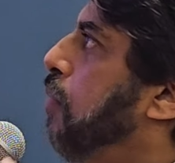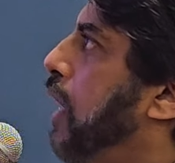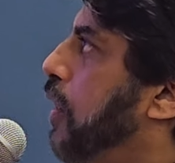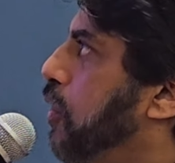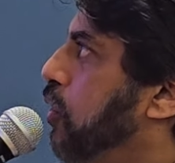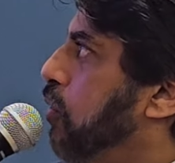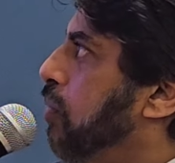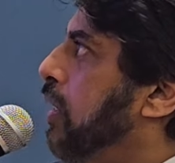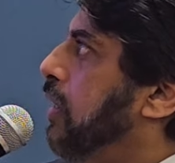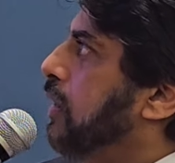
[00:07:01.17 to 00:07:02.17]
by
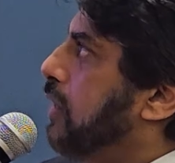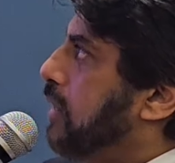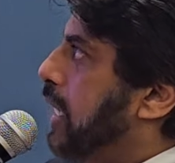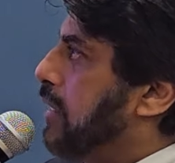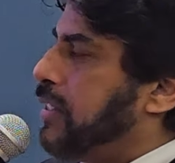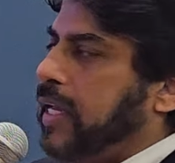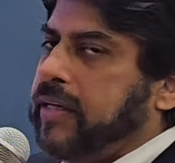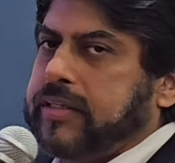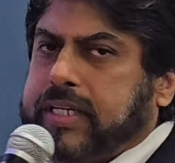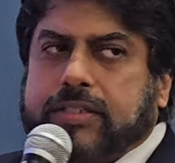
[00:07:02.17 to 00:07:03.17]
whom? The
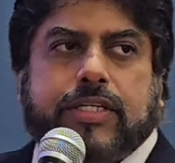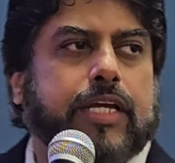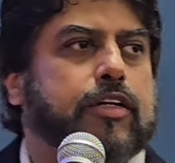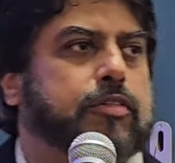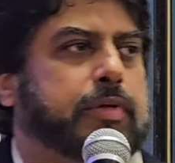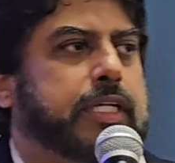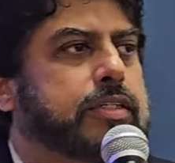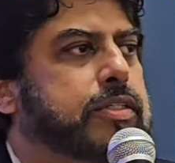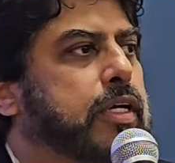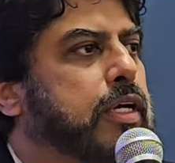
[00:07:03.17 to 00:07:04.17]
testator. Testator
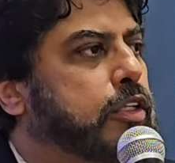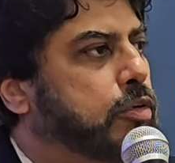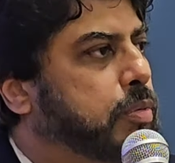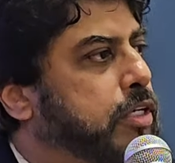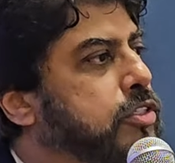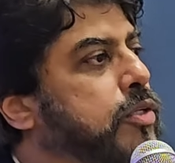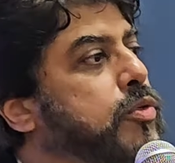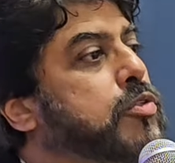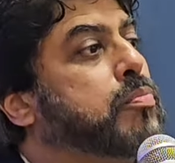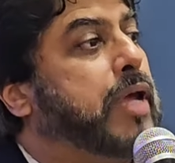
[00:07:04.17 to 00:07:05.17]
means the person
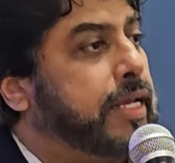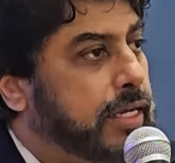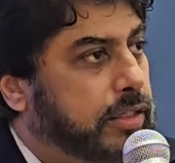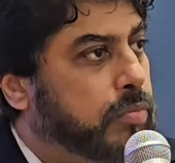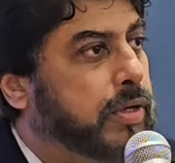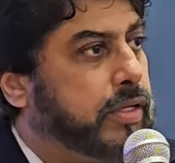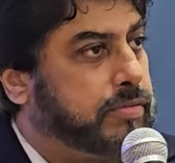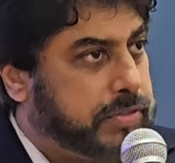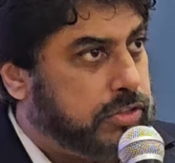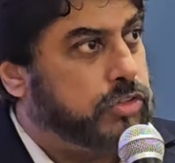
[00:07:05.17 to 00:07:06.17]
who's making the will.
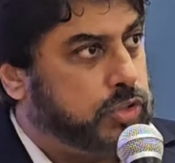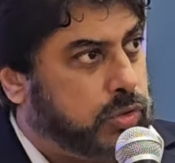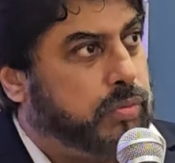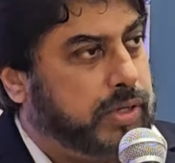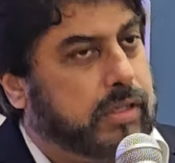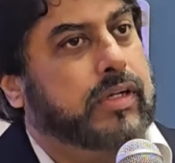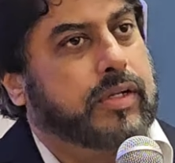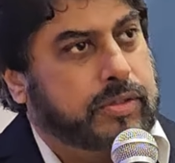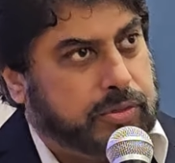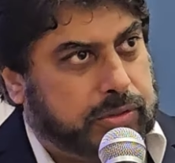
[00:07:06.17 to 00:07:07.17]
This is your will,
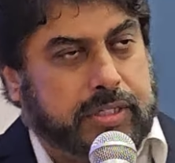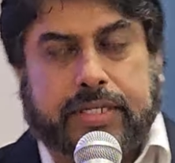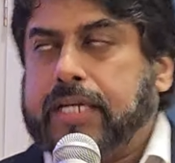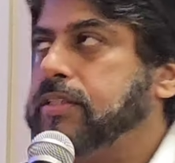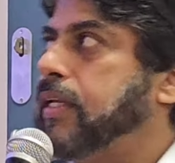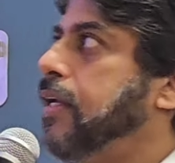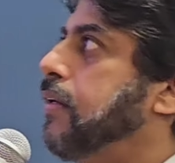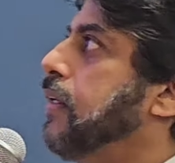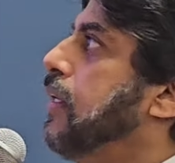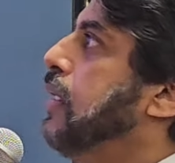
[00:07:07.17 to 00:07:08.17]
you're the
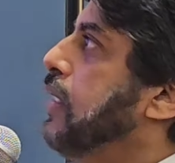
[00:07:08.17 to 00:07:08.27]
testator.